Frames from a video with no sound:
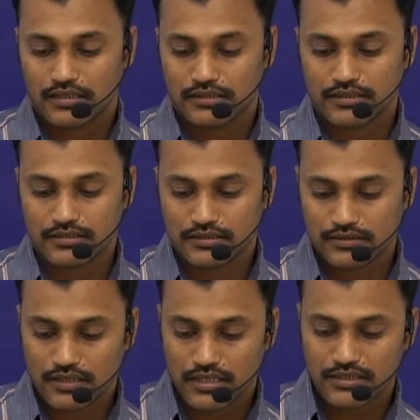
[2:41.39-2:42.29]

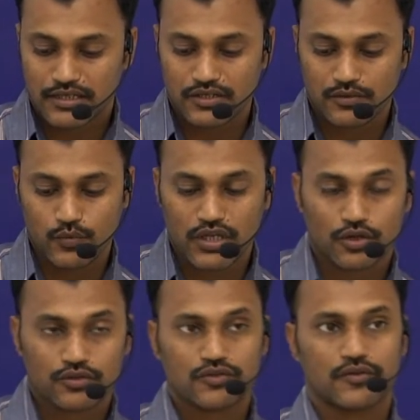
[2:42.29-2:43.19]
This session we
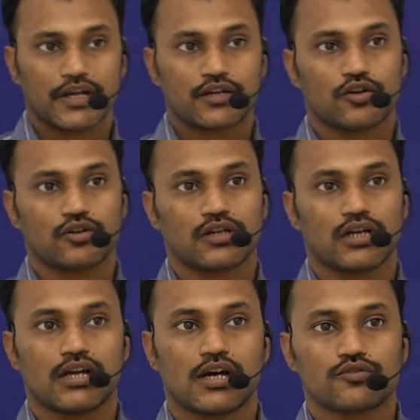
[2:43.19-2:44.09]
concentrate on A
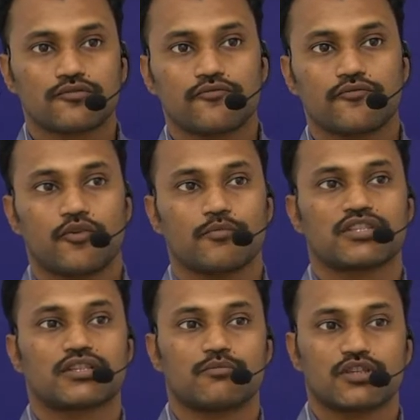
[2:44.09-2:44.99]
House for
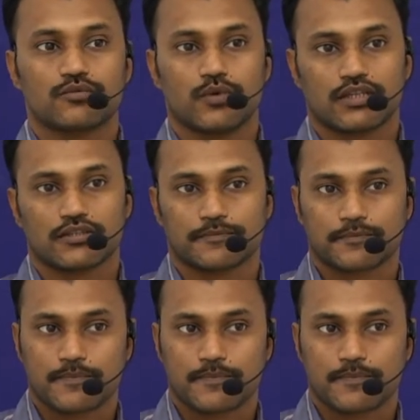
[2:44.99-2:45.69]
Mr. Biswas.